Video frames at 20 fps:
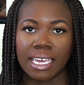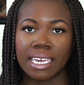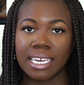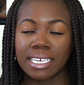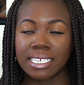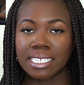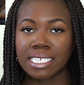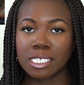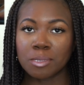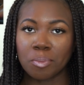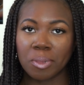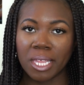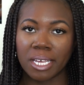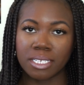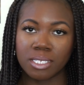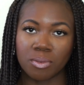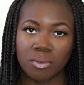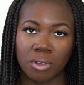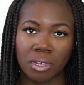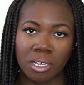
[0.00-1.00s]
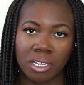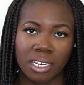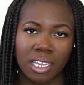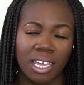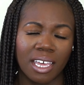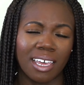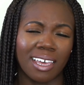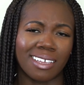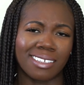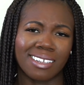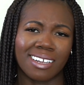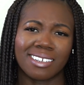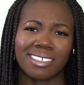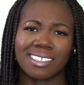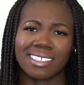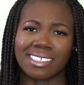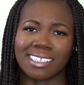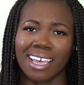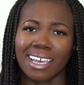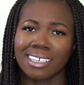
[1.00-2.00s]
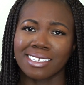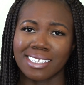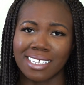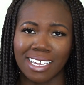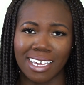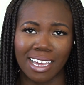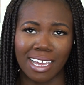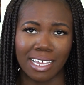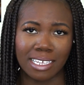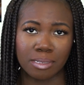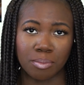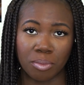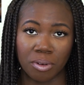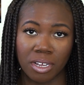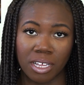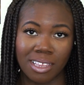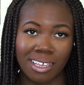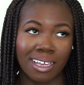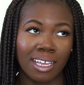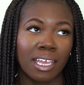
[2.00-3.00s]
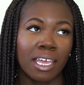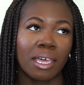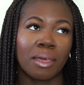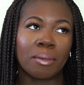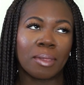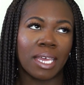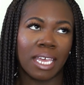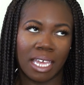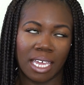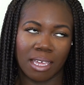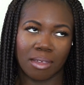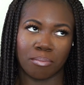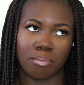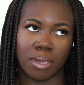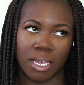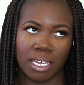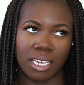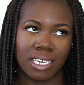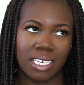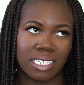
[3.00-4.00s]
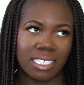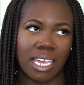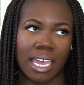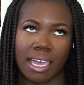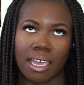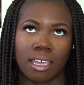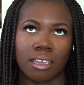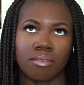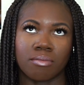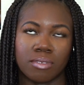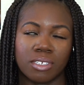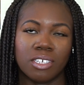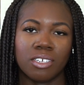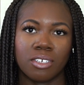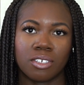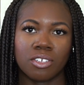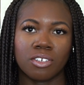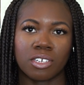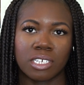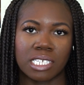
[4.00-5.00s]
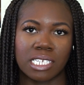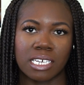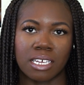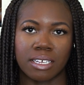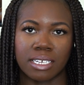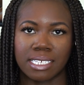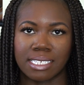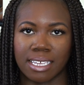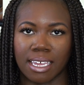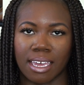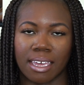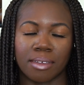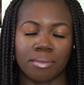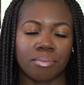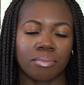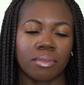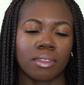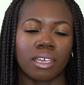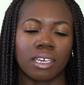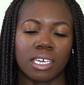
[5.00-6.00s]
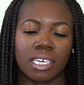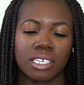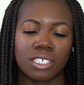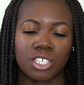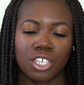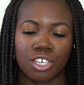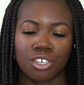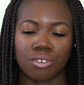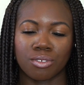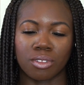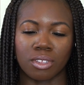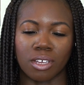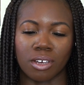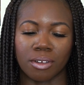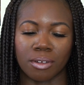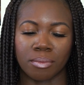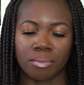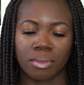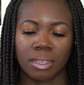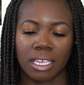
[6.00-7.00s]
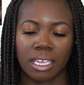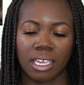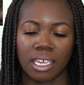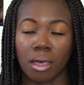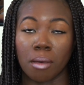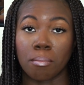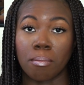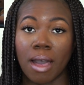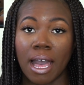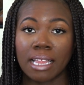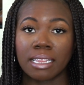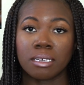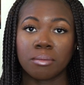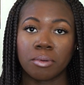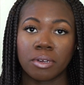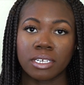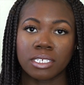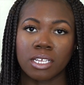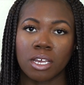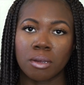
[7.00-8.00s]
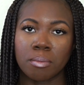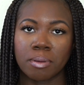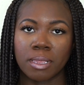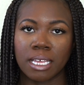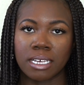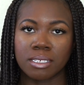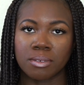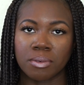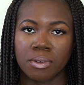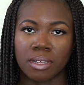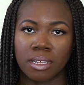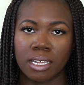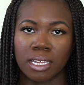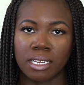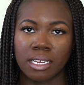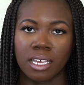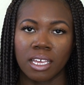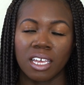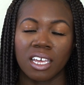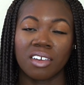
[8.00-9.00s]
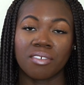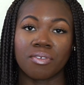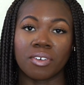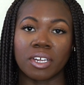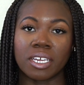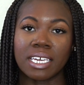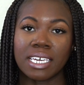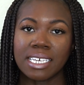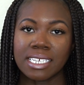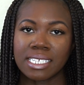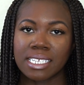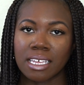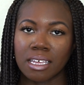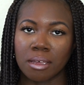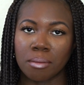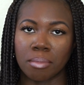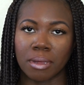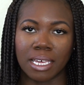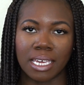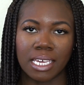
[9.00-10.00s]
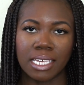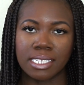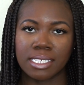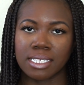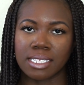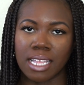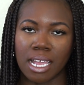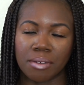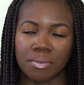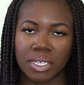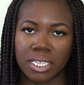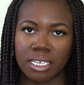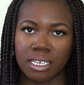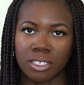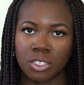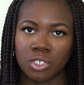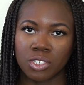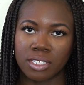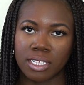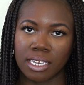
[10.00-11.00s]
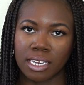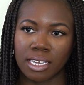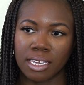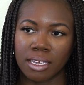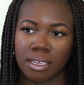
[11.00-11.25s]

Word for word: Issa's plus one is her sexy ass brother, but he's gay. You you can tell he's gay. He's cute though. Molly brings her plus one for Issa, but Issa's not really interested in